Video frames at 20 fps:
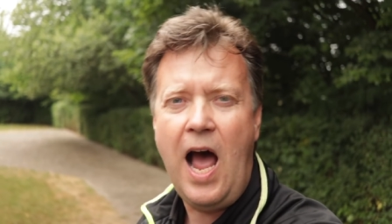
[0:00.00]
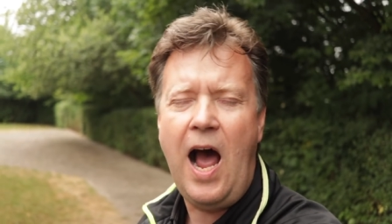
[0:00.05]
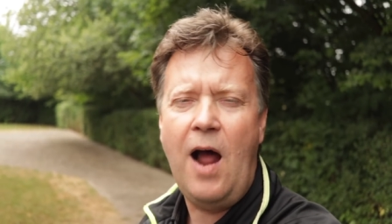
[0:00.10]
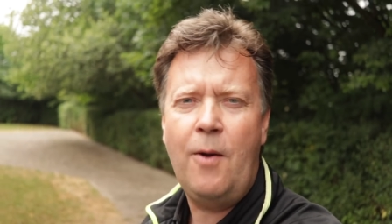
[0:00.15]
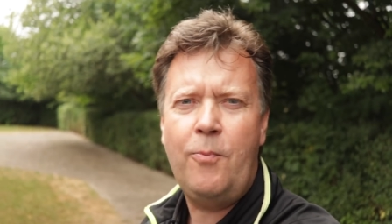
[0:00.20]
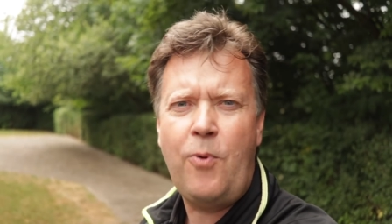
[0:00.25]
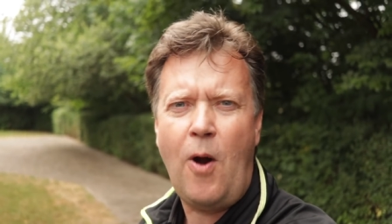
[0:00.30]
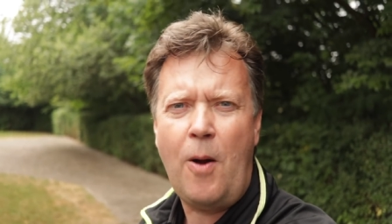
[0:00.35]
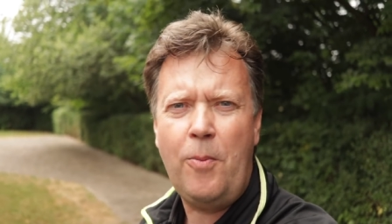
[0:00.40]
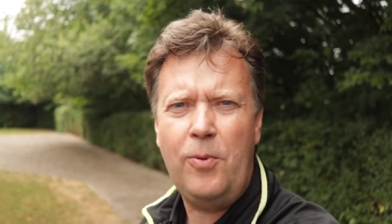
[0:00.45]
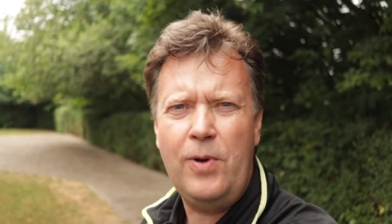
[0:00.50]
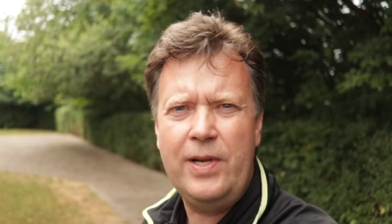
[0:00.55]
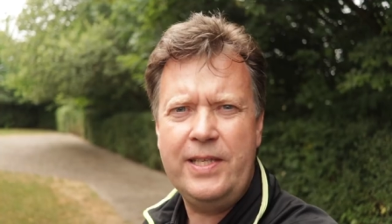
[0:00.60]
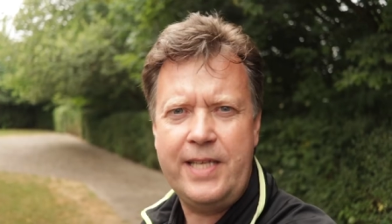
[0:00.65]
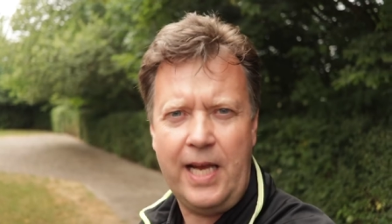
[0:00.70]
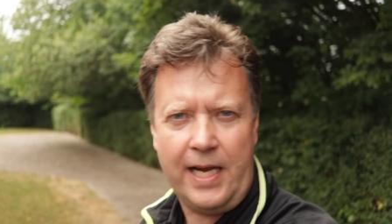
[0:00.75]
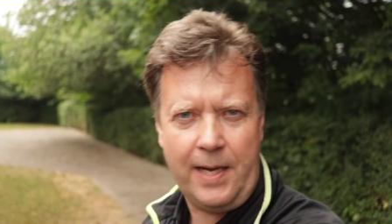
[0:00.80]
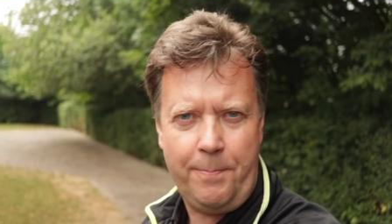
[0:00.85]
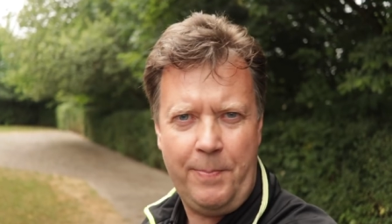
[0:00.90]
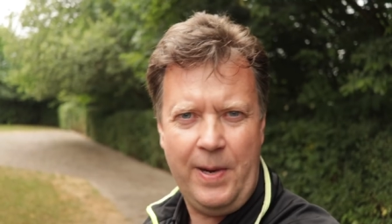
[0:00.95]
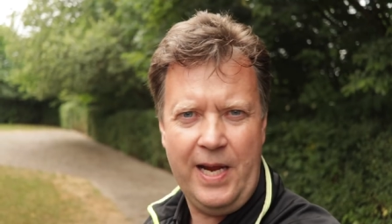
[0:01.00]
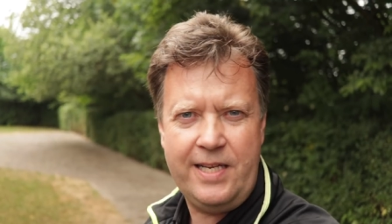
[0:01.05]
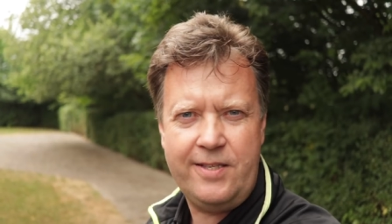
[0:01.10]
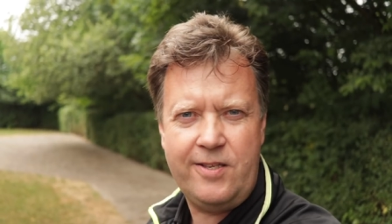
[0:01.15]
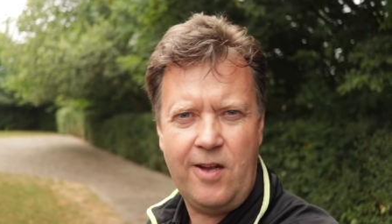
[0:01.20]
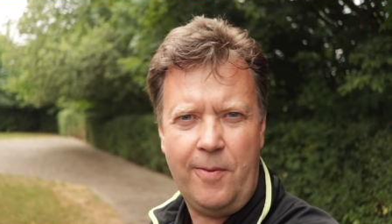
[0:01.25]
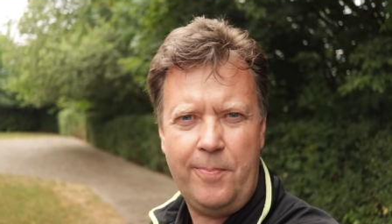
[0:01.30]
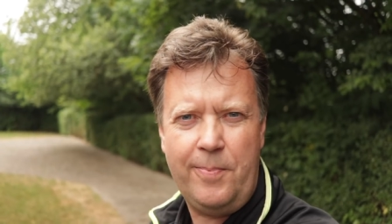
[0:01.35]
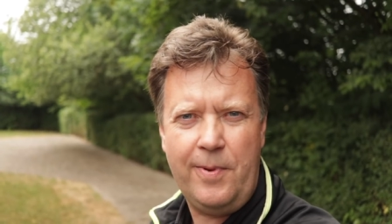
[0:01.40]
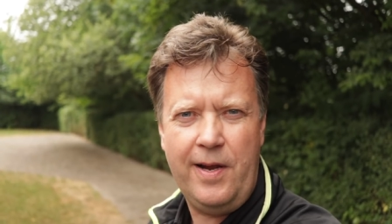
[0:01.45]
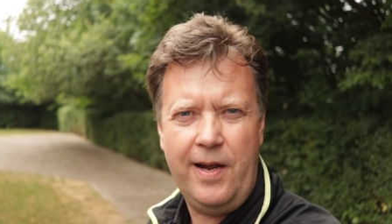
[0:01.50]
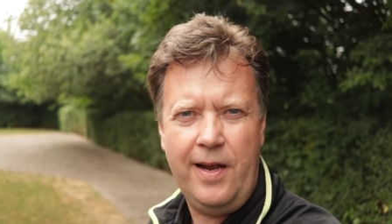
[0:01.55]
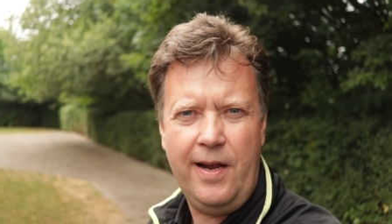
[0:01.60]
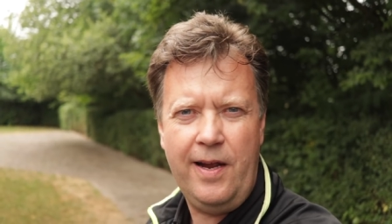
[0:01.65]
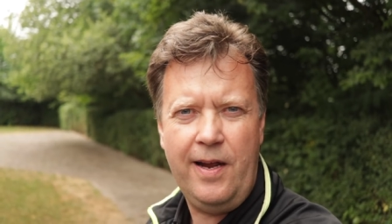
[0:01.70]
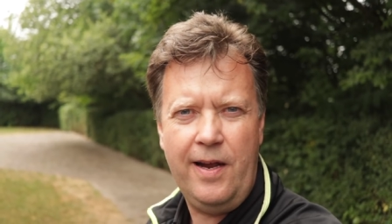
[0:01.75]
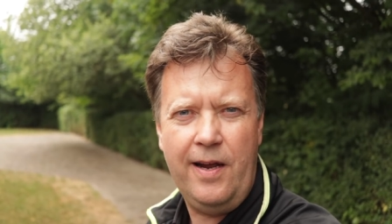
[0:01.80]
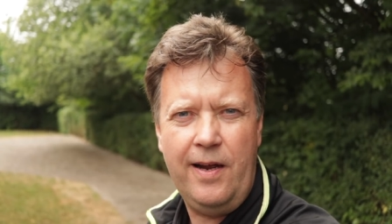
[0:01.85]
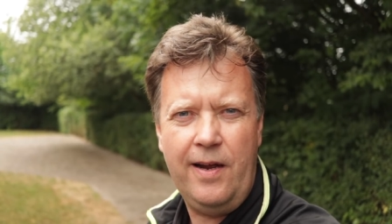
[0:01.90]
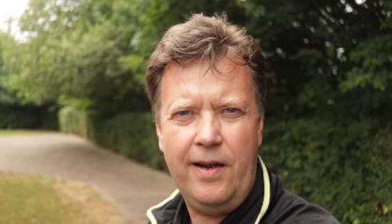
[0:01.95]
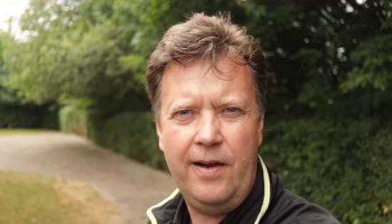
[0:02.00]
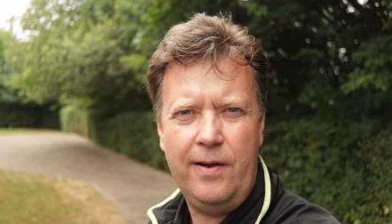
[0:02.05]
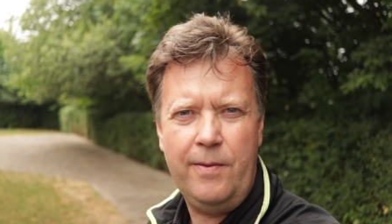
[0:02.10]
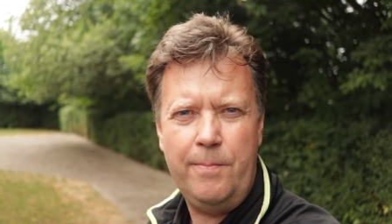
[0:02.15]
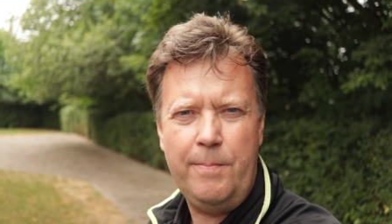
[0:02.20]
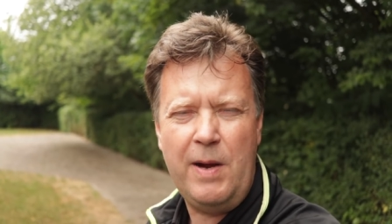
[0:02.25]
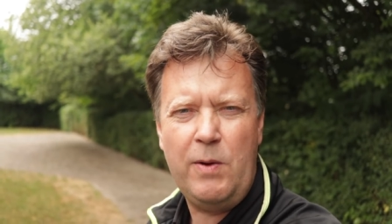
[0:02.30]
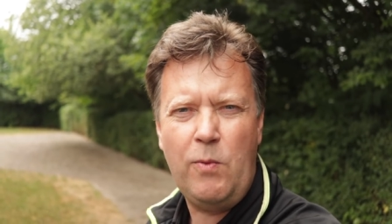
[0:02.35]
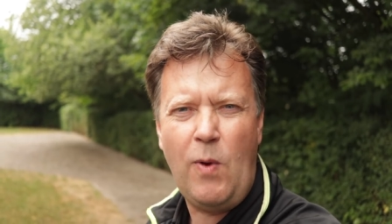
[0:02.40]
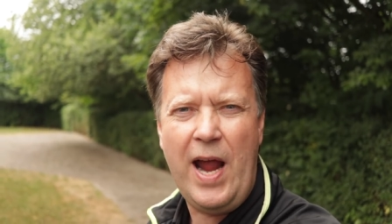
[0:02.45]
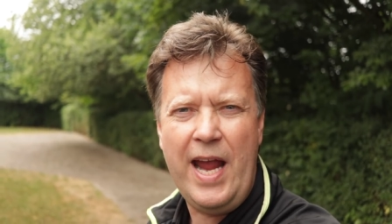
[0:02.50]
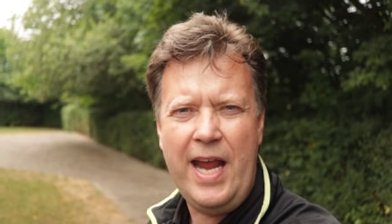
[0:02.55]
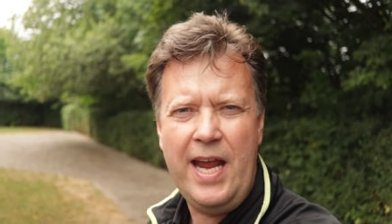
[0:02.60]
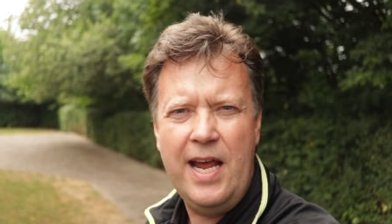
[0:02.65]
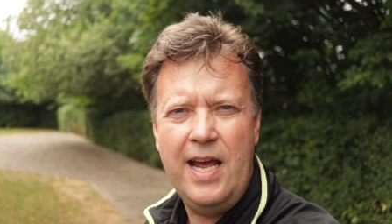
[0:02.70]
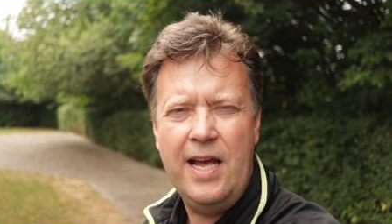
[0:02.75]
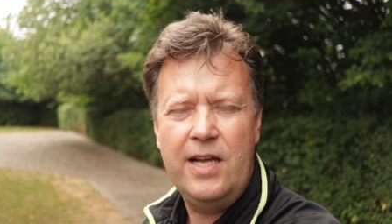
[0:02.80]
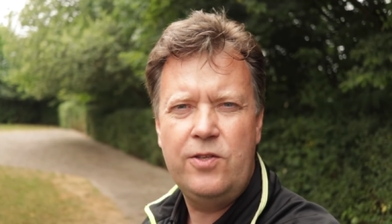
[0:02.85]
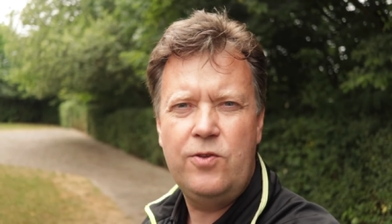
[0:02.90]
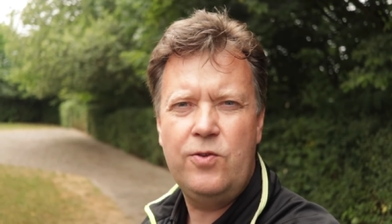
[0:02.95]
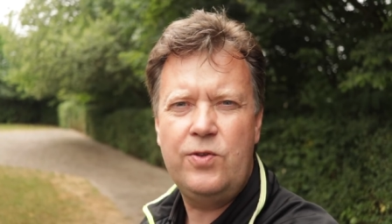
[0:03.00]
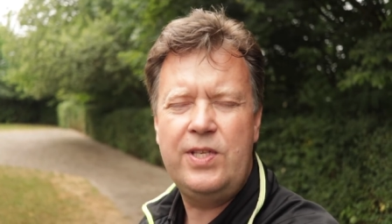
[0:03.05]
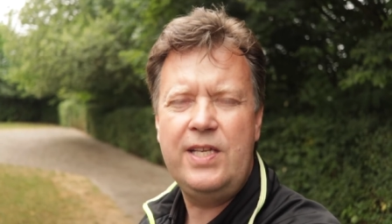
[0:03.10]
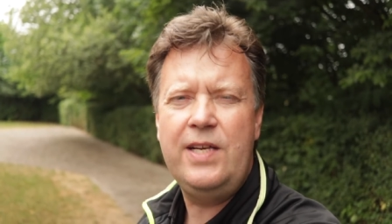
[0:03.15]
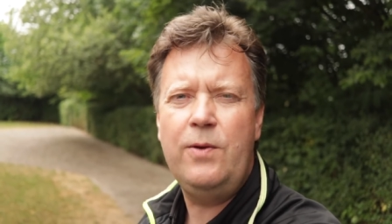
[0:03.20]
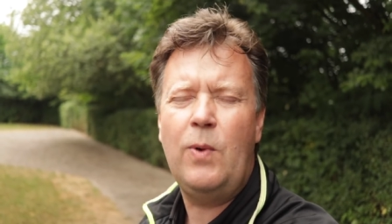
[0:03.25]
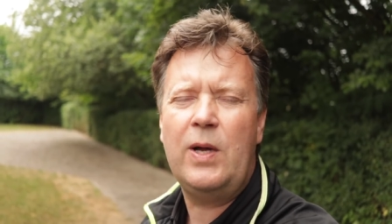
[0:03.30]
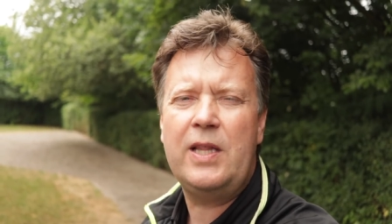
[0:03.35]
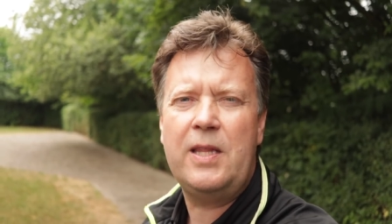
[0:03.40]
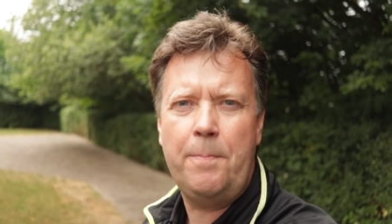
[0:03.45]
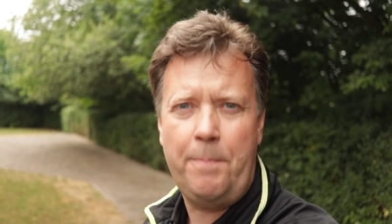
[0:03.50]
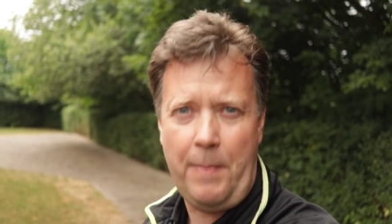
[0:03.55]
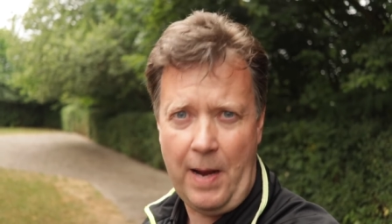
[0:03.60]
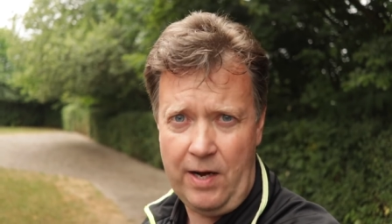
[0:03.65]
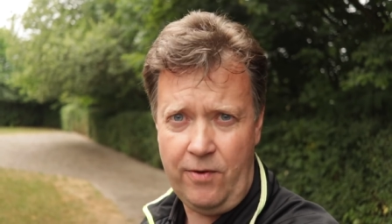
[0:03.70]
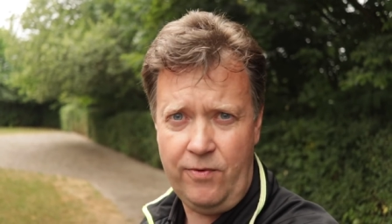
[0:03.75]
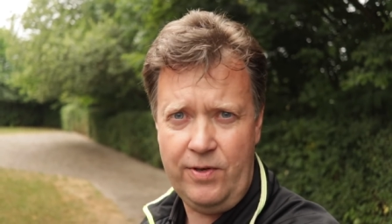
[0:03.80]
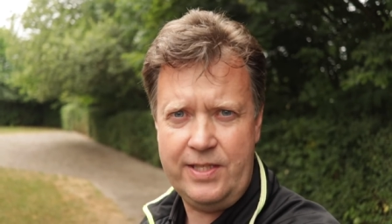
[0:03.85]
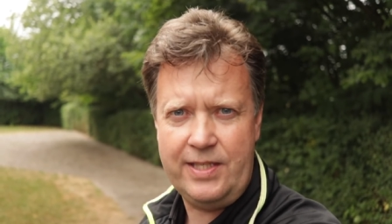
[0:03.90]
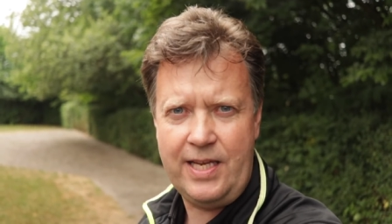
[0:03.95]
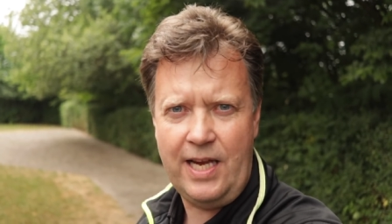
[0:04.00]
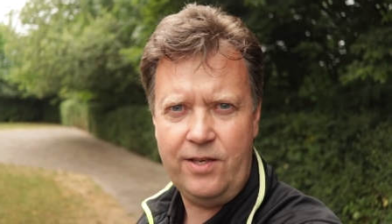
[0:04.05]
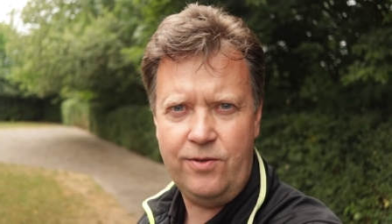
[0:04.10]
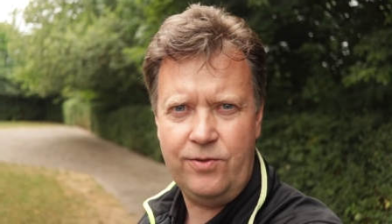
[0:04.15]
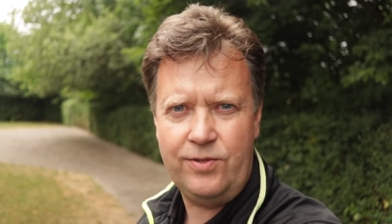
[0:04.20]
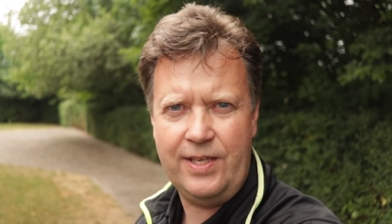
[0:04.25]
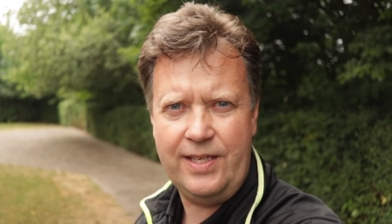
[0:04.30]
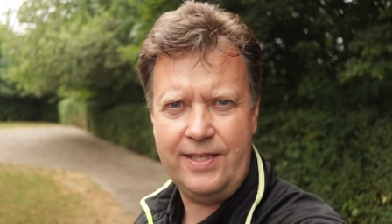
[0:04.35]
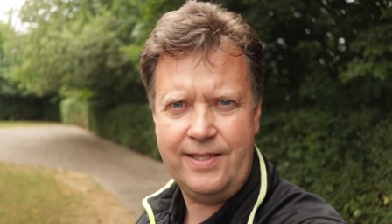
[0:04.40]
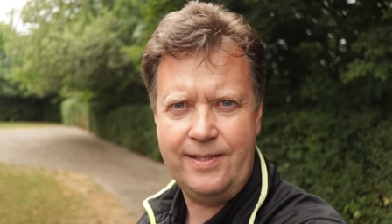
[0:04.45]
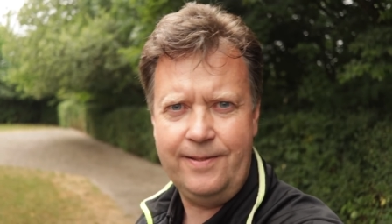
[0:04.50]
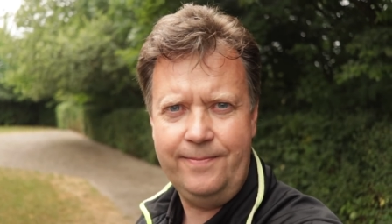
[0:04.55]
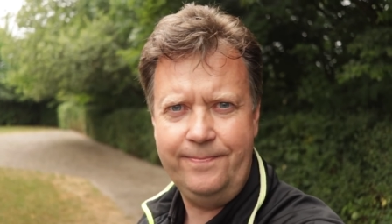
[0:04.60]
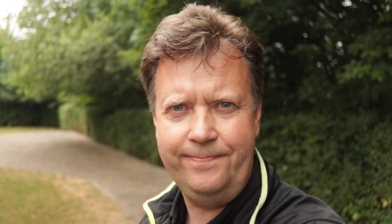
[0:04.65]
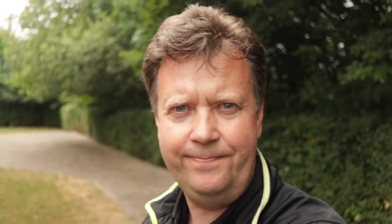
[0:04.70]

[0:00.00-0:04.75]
I'll probably take a pit stop uh, midway to see what the battery status is.